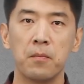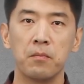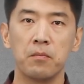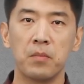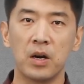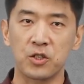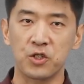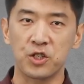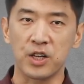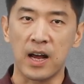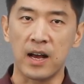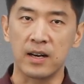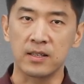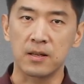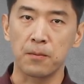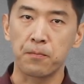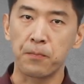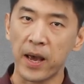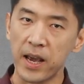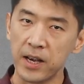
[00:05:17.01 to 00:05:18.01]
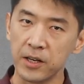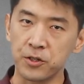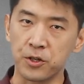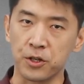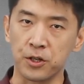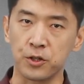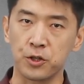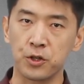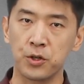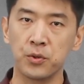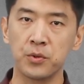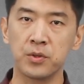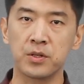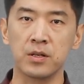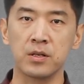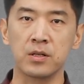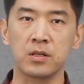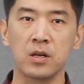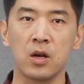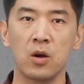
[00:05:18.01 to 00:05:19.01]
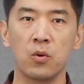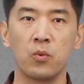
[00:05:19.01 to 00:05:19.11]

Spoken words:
much as a painter chooses